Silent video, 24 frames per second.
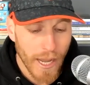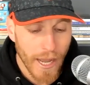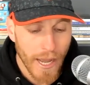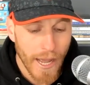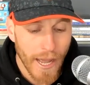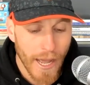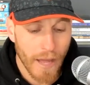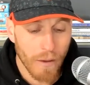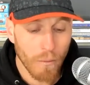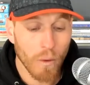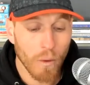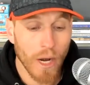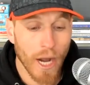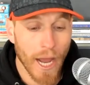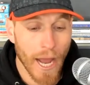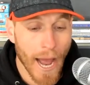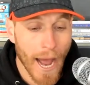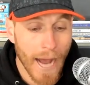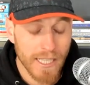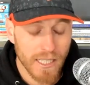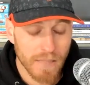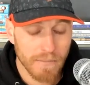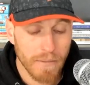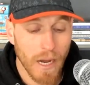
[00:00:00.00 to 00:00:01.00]
when I
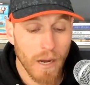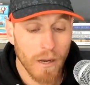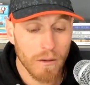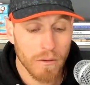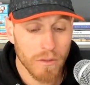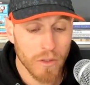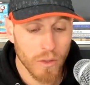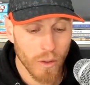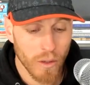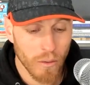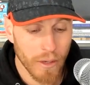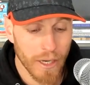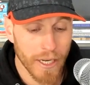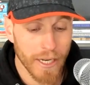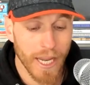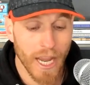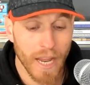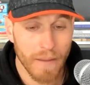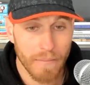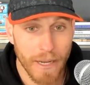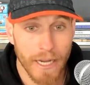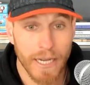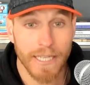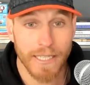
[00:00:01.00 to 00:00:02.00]
asked him how he was doing when he
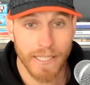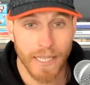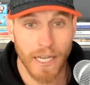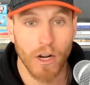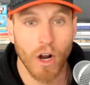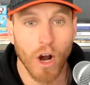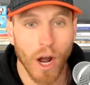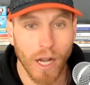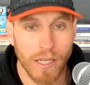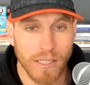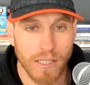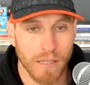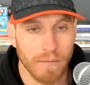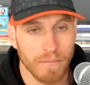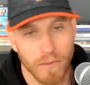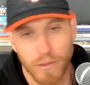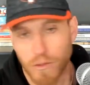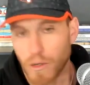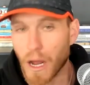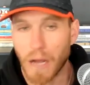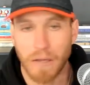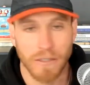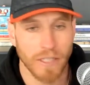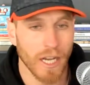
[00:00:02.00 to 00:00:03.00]
came in, he said, awesome.
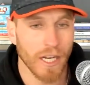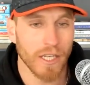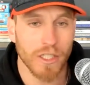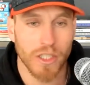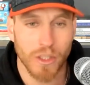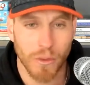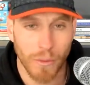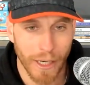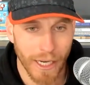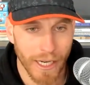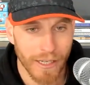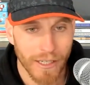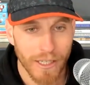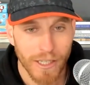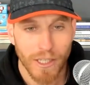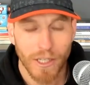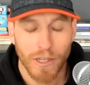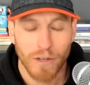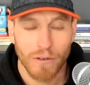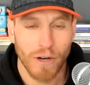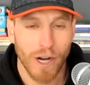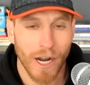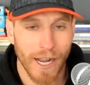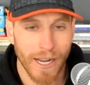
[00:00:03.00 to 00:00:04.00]
So I was like, sweet,
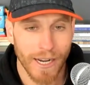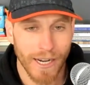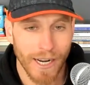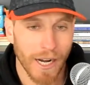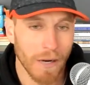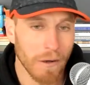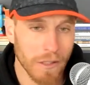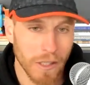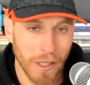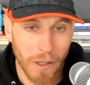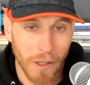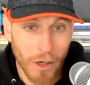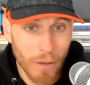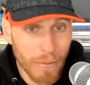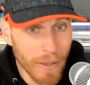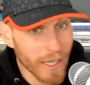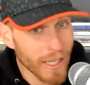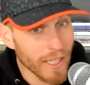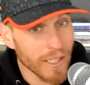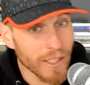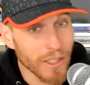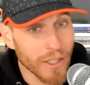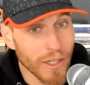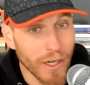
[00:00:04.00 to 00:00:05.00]
right? I was a little bit
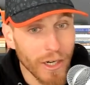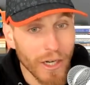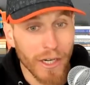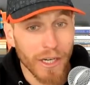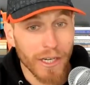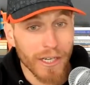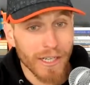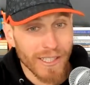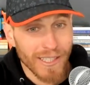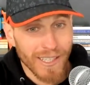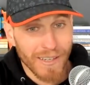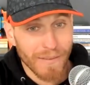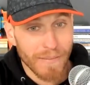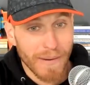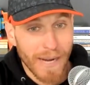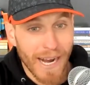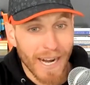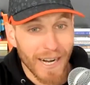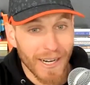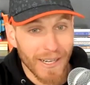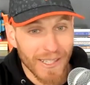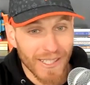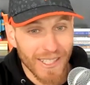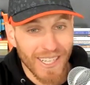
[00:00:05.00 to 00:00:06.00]
concerned
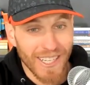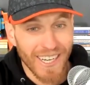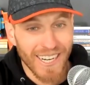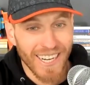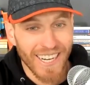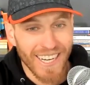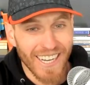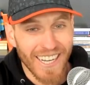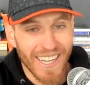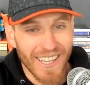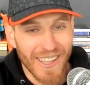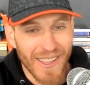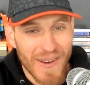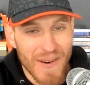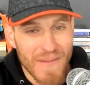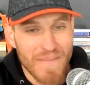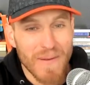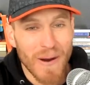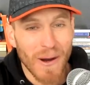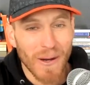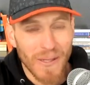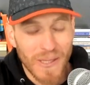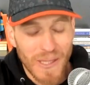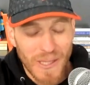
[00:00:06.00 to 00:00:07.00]
about the
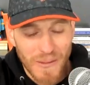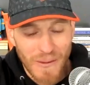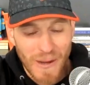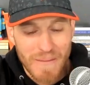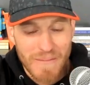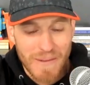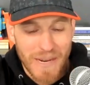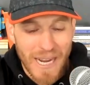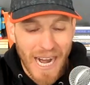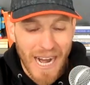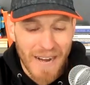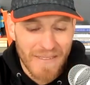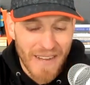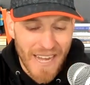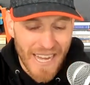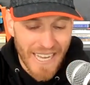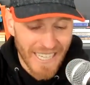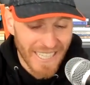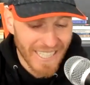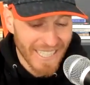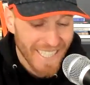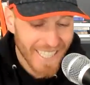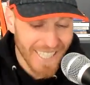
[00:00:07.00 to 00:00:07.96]
post-swim comment.